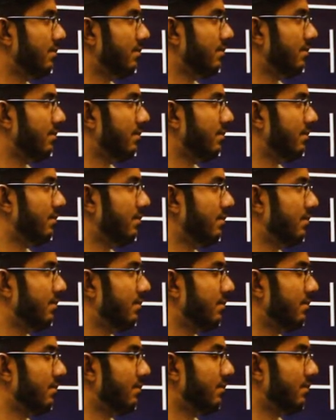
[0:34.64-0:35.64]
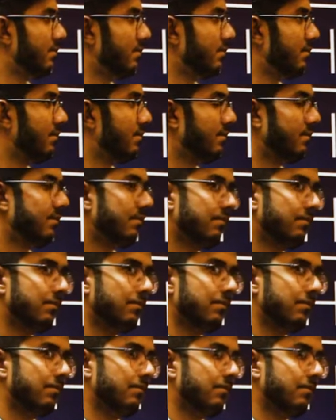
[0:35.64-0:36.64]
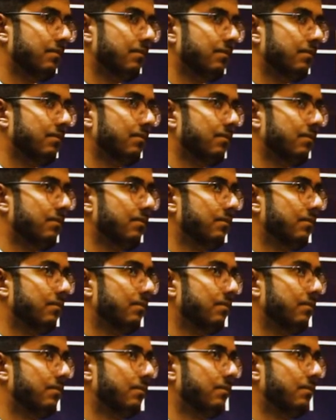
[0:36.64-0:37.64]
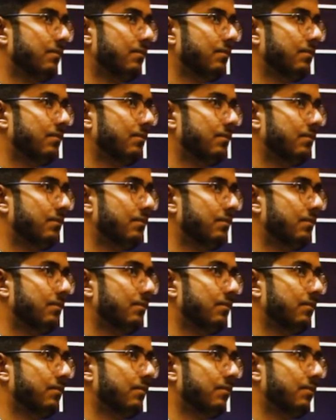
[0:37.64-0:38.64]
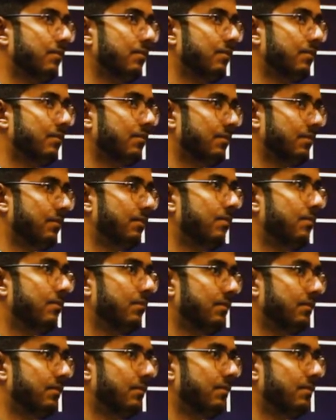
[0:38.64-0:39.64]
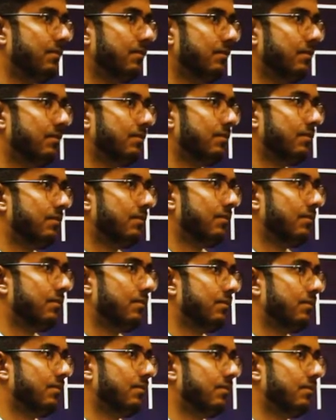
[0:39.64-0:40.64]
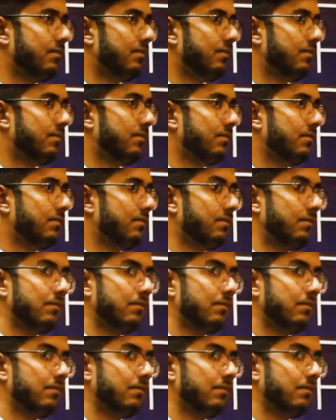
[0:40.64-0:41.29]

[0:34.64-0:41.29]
[no speech]